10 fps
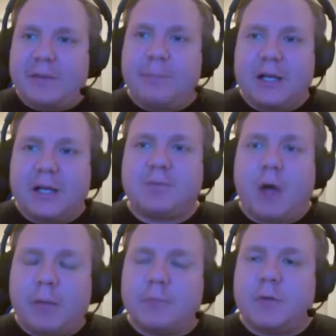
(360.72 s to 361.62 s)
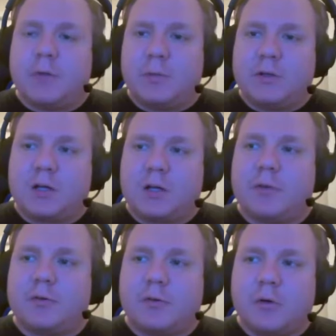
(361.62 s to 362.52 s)
think the biggest problem, though, we talked
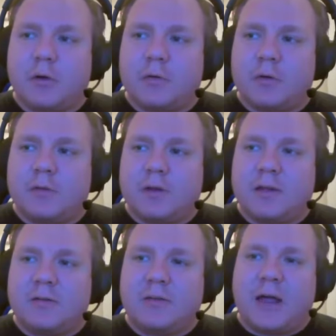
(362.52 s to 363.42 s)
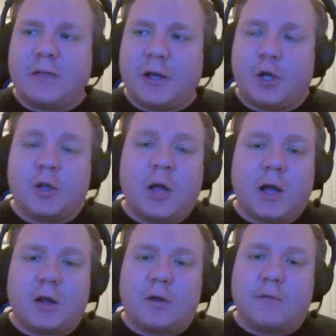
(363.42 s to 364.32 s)
about the turnovers, is that they could
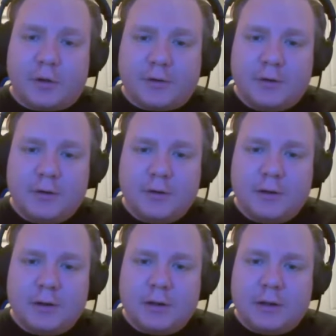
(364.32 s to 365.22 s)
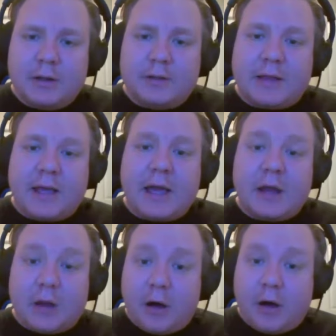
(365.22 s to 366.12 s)
not convert. They
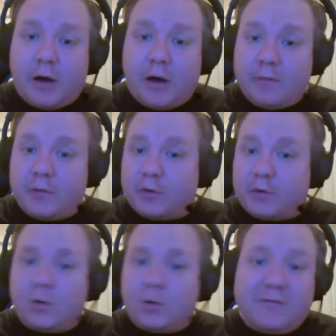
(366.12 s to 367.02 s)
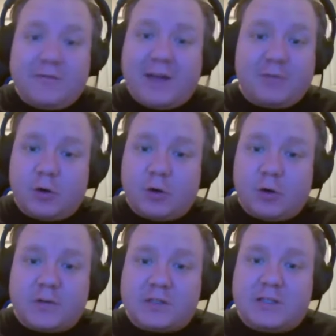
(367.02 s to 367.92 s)
had of their 25
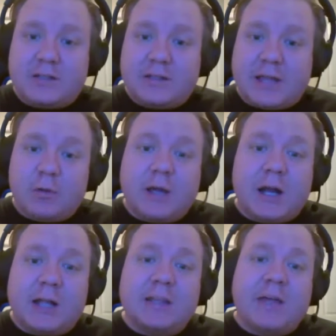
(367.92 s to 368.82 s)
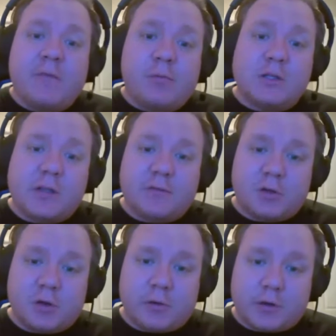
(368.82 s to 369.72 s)
turnovers, they only got 11 points off
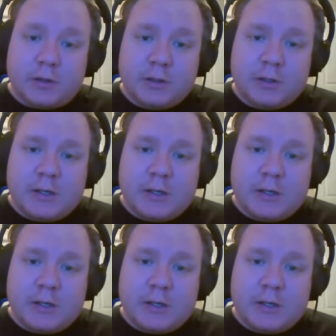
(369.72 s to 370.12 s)
turnover.